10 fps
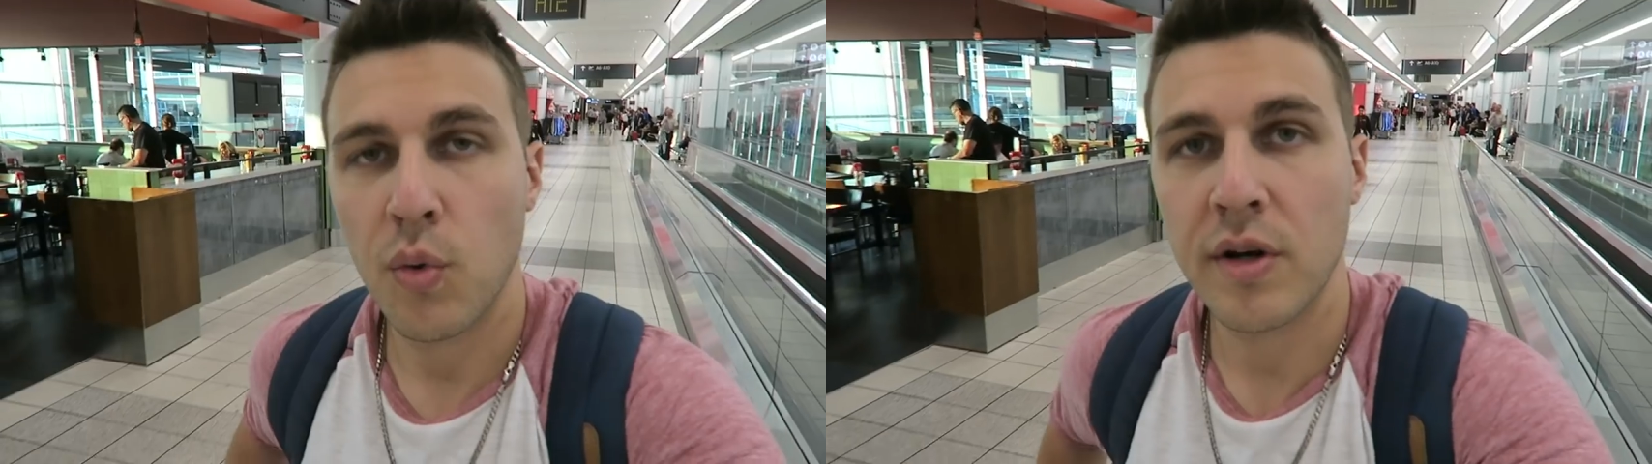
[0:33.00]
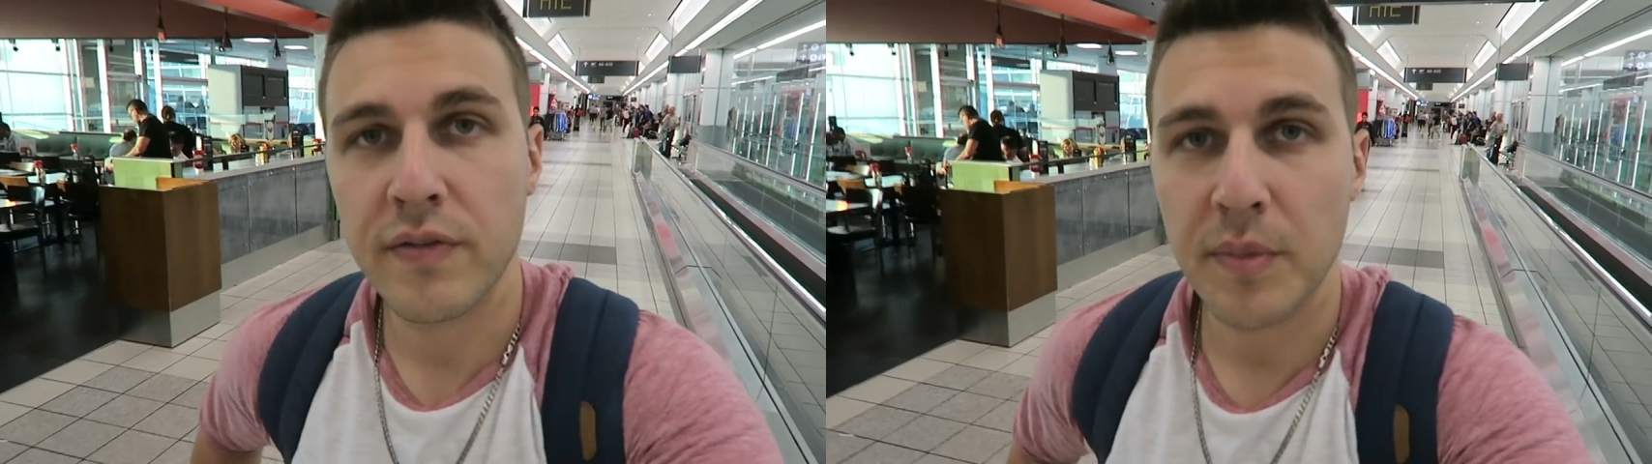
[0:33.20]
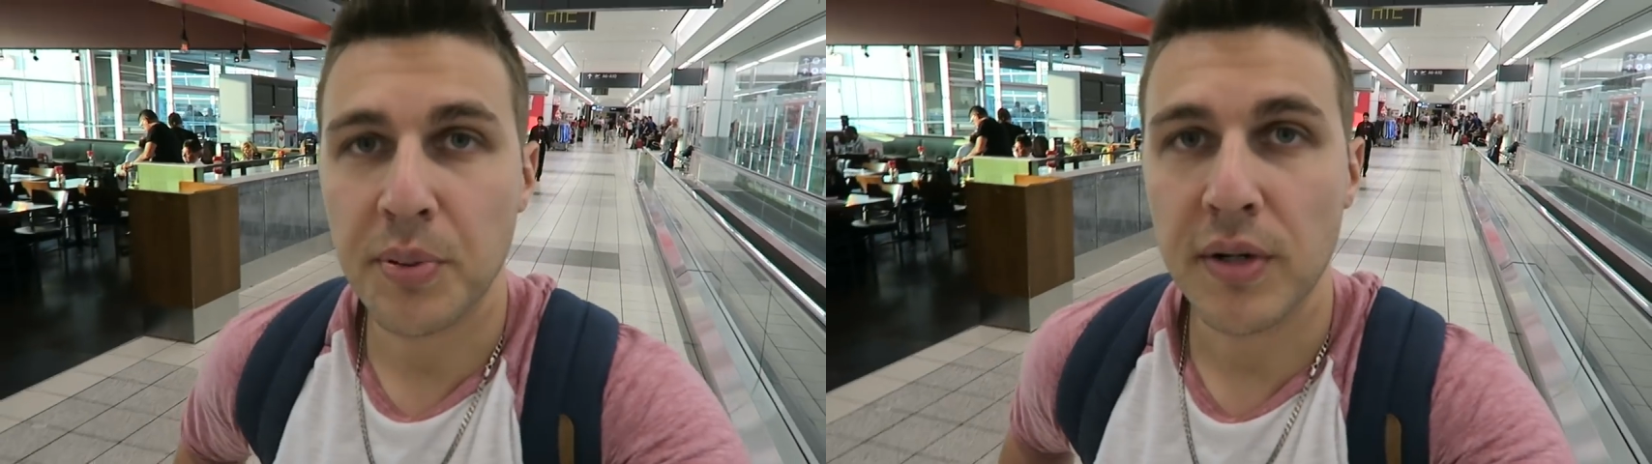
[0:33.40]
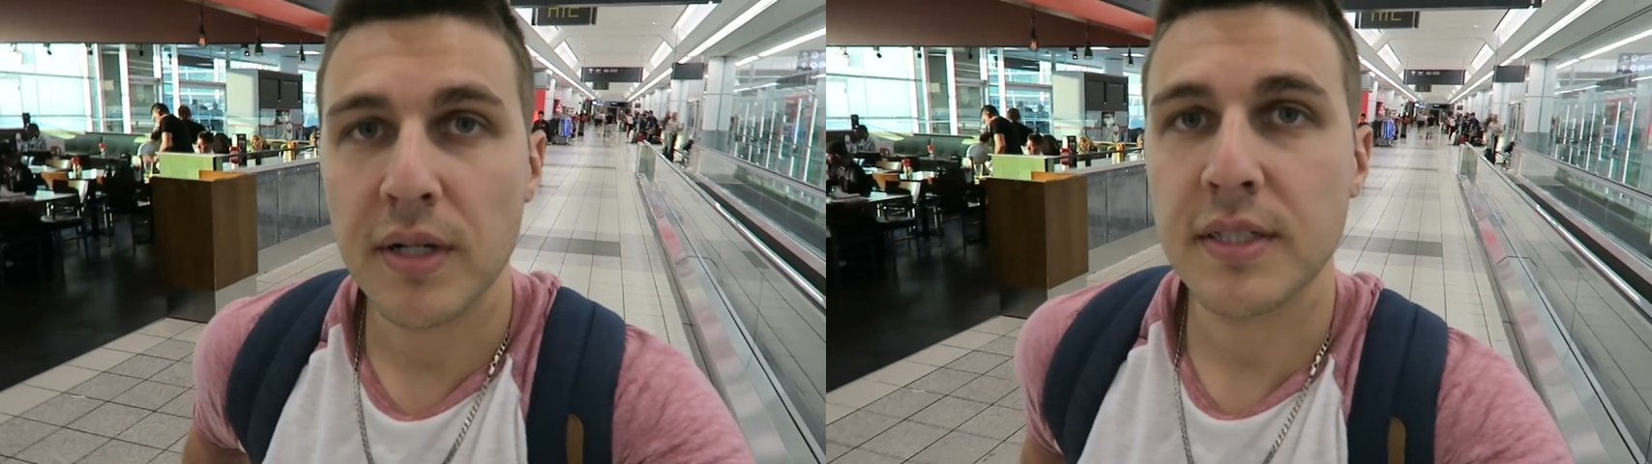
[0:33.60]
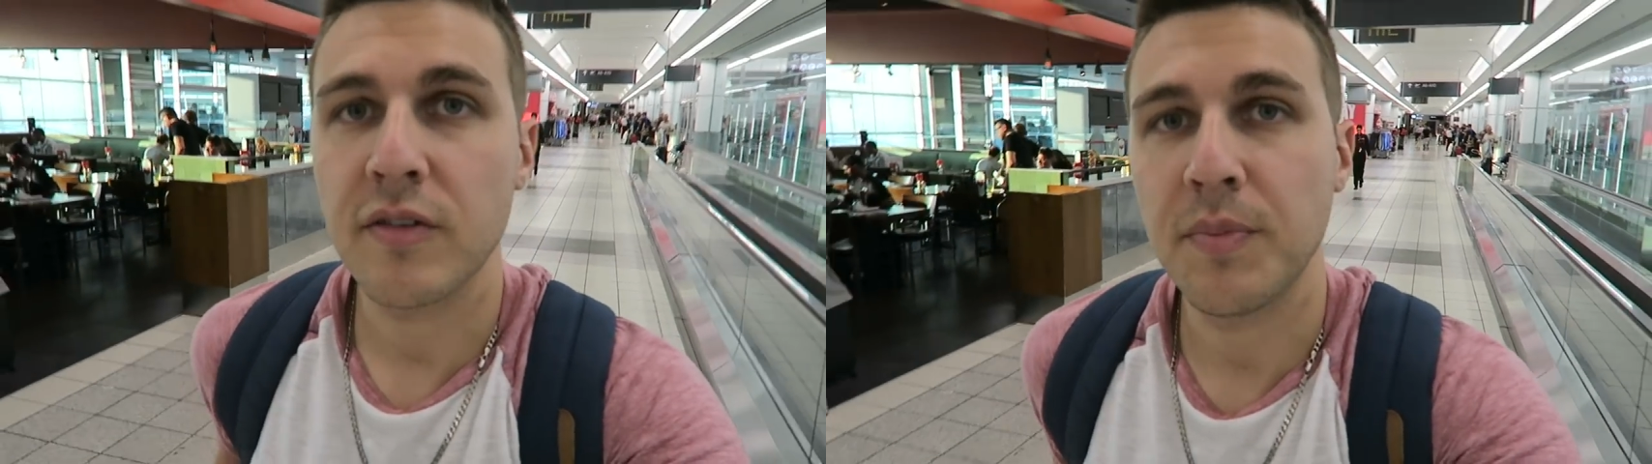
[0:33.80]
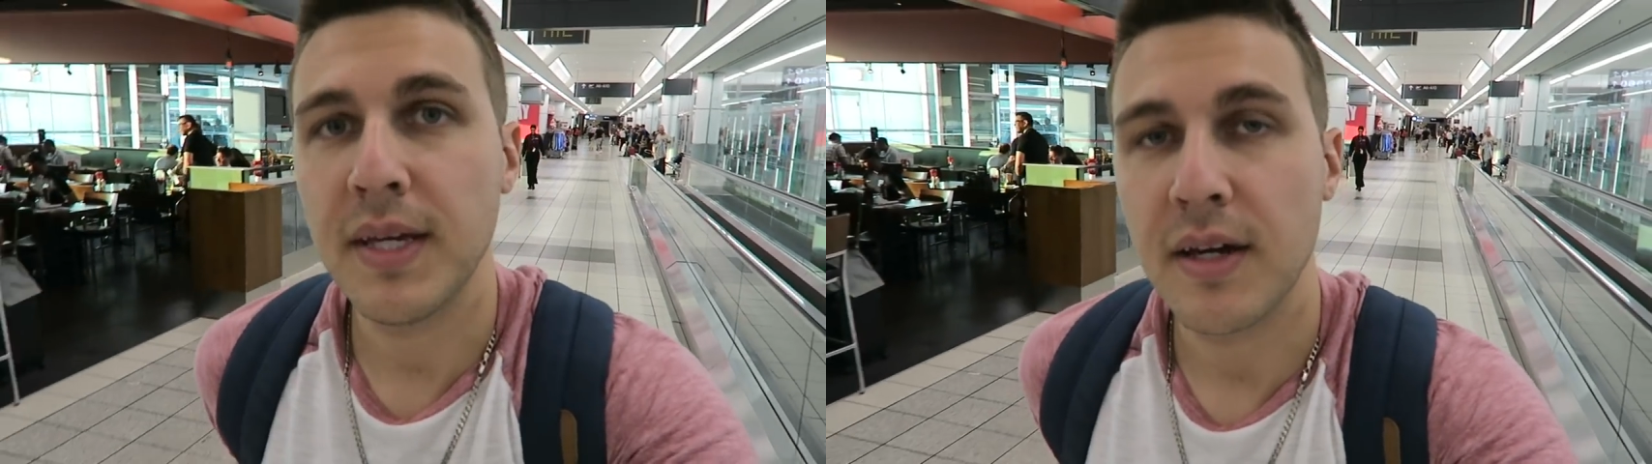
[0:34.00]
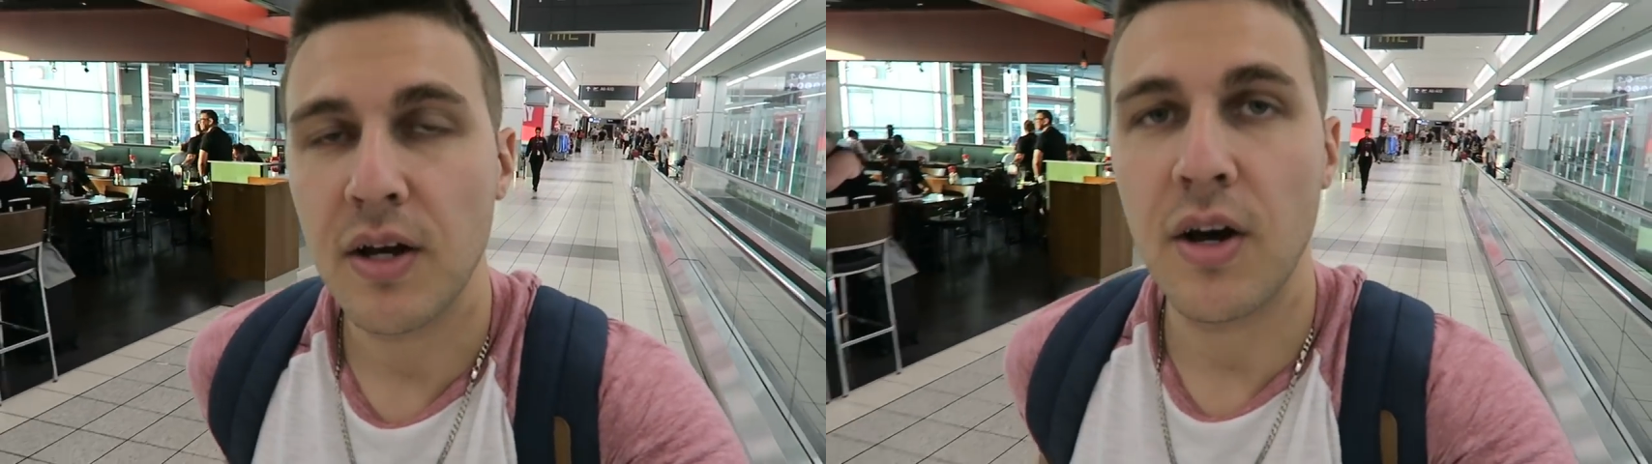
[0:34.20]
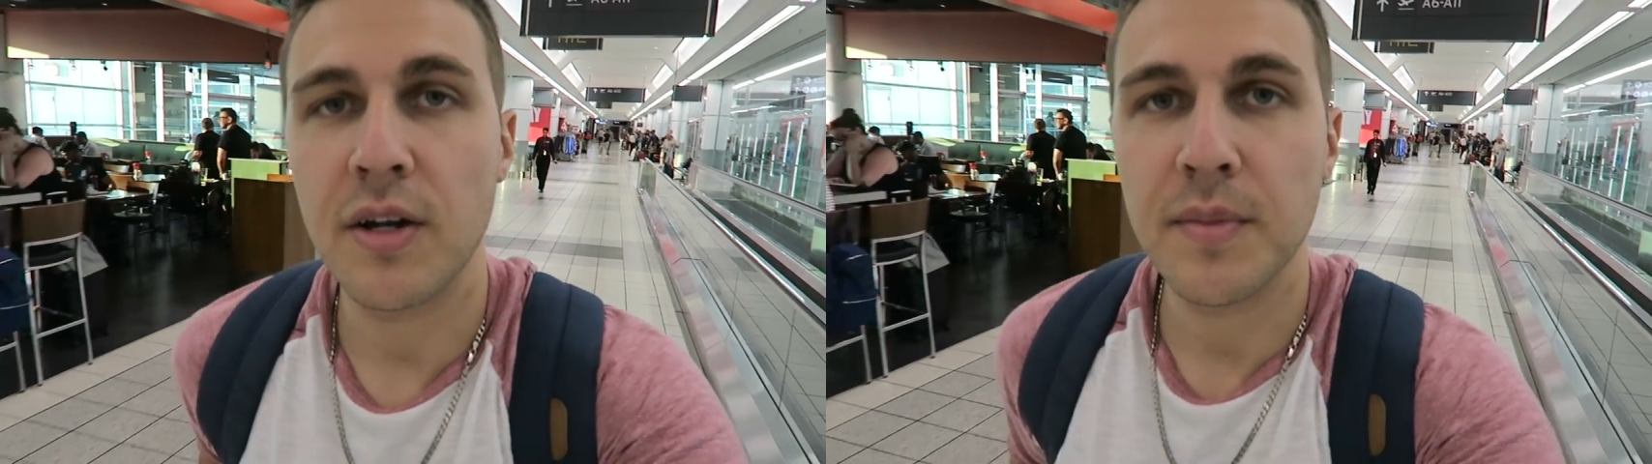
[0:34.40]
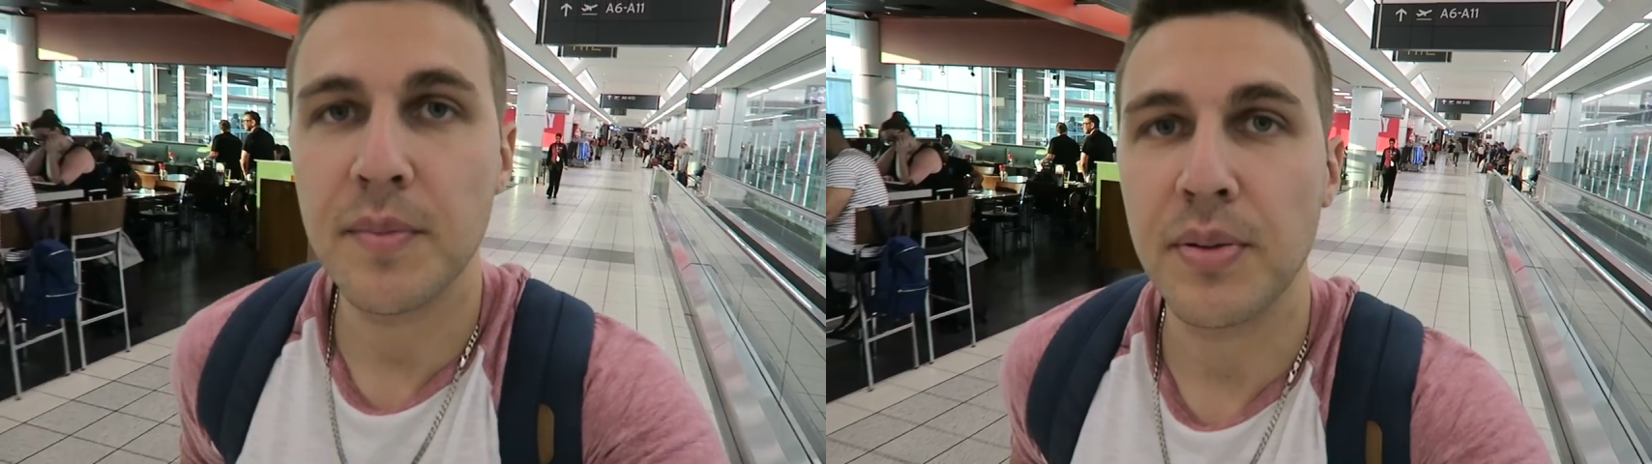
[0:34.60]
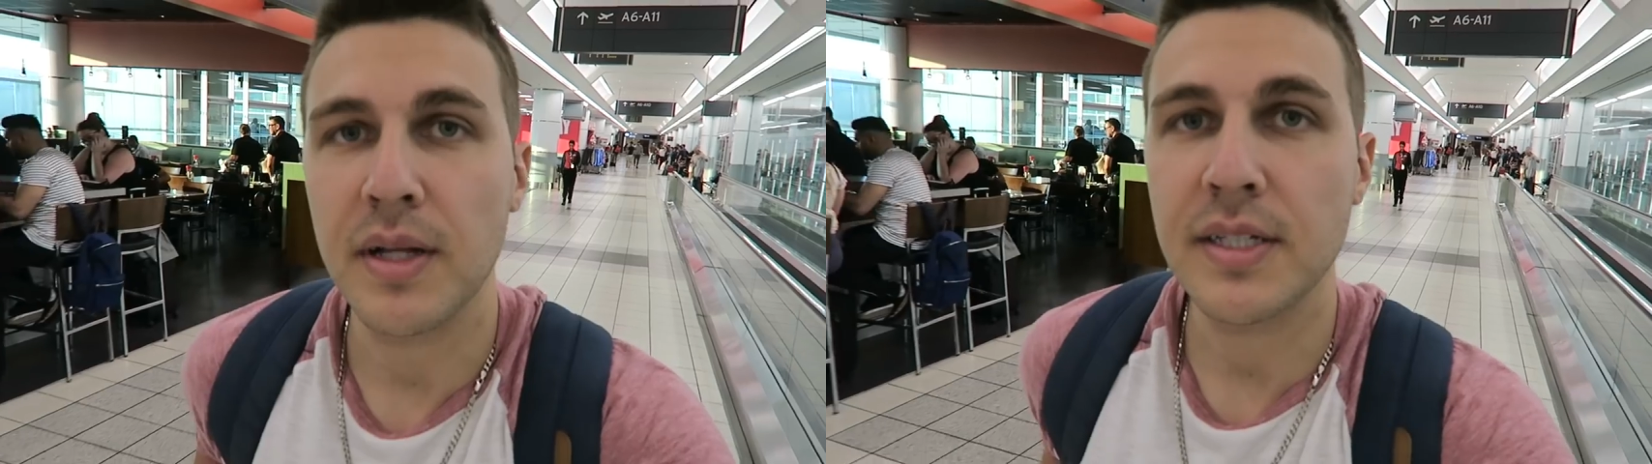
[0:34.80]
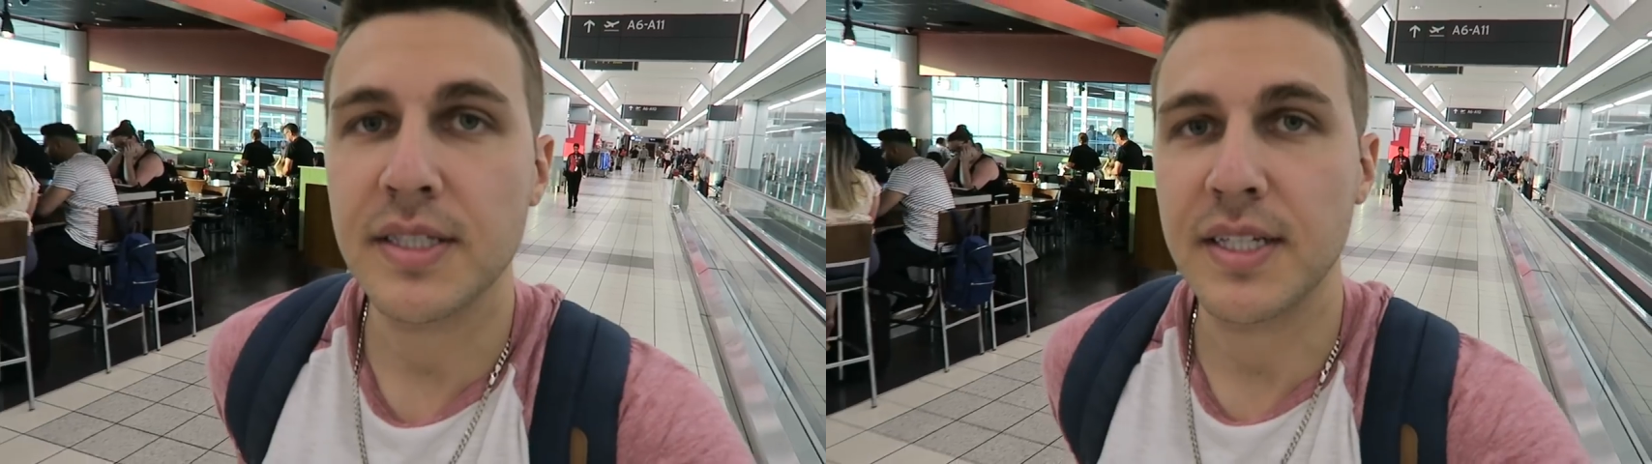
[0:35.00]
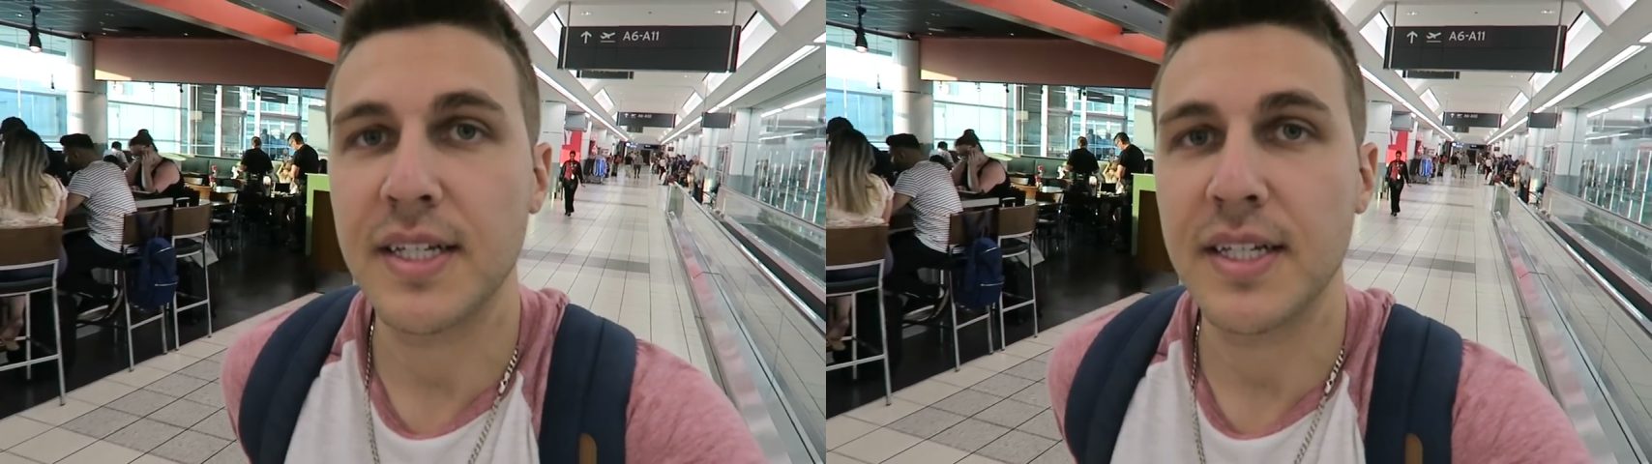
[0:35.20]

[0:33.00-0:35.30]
One of the perks of being Economy Plus